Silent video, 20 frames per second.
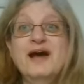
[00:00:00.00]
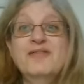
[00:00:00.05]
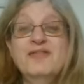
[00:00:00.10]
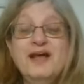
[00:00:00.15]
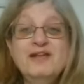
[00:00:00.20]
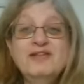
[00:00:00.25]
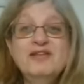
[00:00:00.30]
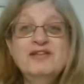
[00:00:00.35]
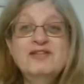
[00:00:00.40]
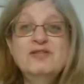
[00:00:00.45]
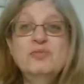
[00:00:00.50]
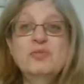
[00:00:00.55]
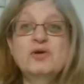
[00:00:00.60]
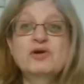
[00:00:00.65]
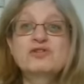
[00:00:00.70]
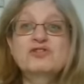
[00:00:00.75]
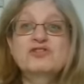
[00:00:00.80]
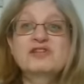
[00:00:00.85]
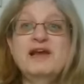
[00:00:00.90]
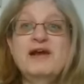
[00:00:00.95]
And that is
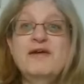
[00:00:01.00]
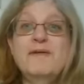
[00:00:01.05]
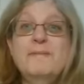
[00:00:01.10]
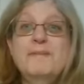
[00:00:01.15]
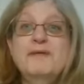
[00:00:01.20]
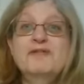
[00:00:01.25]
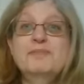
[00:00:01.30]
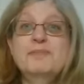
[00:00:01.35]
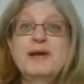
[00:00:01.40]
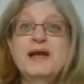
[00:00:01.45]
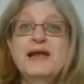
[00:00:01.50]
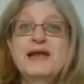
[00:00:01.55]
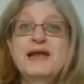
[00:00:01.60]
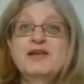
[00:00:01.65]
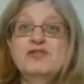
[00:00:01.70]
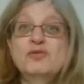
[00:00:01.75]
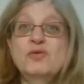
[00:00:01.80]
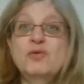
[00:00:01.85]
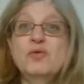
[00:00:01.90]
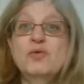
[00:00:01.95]
what Serapis Bey
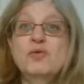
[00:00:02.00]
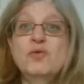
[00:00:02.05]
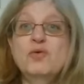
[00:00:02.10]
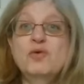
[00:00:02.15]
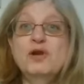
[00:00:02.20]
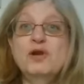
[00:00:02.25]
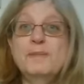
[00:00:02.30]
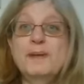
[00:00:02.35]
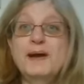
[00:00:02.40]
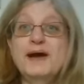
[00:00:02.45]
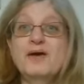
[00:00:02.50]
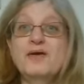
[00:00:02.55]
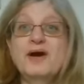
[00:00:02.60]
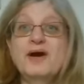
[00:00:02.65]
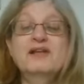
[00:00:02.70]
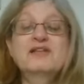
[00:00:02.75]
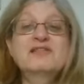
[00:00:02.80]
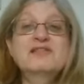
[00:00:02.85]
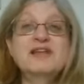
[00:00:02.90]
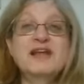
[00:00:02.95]
is all about,
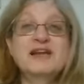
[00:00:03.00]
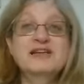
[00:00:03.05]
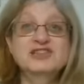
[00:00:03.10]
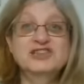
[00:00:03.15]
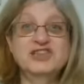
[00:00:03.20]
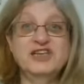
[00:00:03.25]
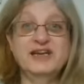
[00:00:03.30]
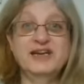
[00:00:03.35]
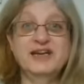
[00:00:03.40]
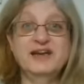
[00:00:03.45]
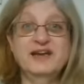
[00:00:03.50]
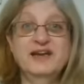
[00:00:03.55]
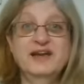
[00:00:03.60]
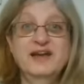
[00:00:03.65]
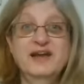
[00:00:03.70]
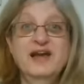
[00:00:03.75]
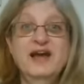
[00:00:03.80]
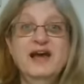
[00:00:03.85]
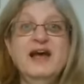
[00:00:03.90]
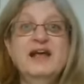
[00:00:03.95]
ascending
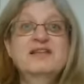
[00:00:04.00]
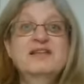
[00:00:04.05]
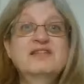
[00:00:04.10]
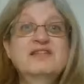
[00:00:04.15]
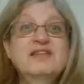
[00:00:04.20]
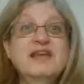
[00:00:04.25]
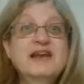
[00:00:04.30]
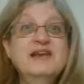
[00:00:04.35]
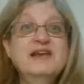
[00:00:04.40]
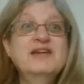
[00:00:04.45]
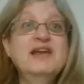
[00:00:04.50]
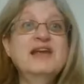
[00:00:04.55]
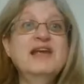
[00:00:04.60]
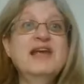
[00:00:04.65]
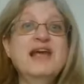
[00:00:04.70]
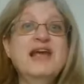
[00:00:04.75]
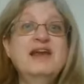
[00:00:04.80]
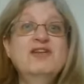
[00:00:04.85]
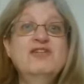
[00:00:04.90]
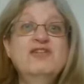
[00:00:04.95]

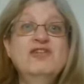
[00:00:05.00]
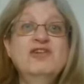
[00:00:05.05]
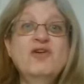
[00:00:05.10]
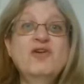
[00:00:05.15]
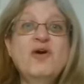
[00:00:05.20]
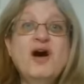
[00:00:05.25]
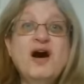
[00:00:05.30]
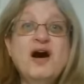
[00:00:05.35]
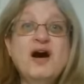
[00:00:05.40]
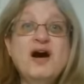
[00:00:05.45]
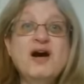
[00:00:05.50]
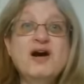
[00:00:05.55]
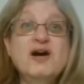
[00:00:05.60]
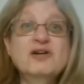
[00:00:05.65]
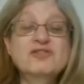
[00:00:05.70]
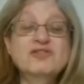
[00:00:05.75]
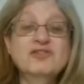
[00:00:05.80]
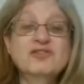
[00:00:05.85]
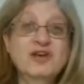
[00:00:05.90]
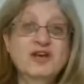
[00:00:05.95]
into your
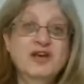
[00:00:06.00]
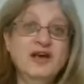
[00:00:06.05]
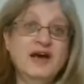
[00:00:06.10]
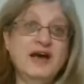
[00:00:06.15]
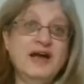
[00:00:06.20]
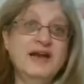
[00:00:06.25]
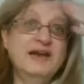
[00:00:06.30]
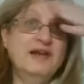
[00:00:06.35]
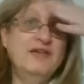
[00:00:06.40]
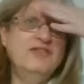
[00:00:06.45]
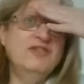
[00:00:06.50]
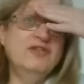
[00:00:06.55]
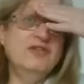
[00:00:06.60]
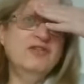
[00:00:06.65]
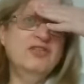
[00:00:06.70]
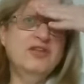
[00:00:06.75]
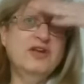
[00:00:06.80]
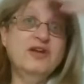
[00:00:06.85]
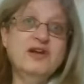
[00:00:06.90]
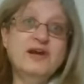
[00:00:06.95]
heart and into
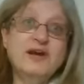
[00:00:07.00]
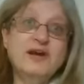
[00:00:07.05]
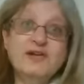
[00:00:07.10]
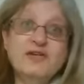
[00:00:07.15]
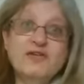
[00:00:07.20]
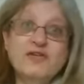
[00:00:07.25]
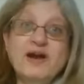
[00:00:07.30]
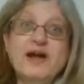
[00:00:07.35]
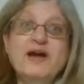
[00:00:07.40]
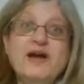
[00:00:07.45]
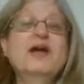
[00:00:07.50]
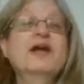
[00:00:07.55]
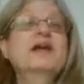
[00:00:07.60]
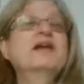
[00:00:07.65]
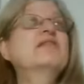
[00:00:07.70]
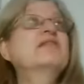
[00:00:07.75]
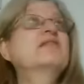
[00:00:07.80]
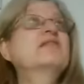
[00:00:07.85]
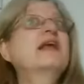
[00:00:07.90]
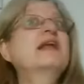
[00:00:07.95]
your third eye and the crown,
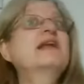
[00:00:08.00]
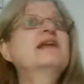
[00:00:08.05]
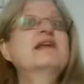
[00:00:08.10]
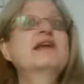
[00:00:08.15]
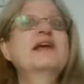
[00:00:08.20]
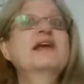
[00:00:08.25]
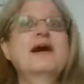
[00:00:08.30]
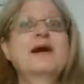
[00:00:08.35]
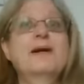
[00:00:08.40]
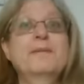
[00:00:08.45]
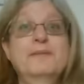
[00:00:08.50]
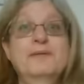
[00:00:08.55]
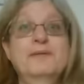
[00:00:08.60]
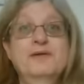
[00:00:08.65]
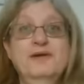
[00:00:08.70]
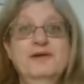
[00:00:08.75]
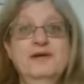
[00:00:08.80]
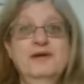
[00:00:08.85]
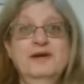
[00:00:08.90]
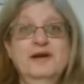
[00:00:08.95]
and ascending up
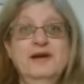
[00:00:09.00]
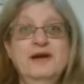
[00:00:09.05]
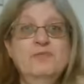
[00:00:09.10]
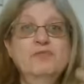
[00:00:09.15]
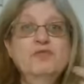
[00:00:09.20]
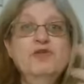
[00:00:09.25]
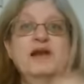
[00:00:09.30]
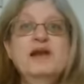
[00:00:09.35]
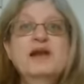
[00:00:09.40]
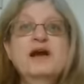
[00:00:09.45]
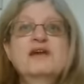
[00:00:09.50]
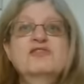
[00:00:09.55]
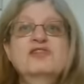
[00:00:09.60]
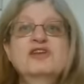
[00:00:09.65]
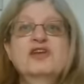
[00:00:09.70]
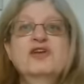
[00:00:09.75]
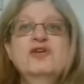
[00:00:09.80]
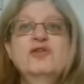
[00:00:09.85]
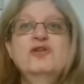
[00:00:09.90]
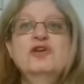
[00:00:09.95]
and
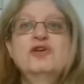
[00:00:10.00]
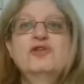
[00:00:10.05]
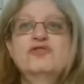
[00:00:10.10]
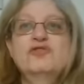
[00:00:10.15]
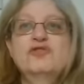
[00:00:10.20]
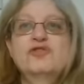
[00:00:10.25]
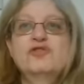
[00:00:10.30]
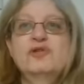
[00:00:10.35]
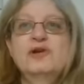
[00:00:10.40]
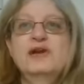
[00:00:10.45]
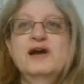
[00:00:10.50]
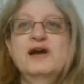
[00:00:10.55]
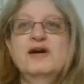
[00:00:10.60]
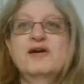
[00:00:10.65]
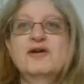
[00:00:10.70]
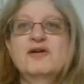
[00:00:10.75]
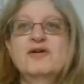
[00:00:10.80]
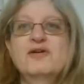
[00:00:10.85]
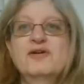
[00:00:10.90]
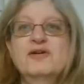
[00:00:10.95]
realizing who you truly
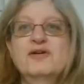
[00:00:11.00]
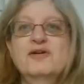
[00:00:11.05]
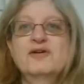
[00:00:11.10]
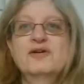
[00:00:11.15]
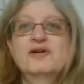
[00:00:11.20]
are.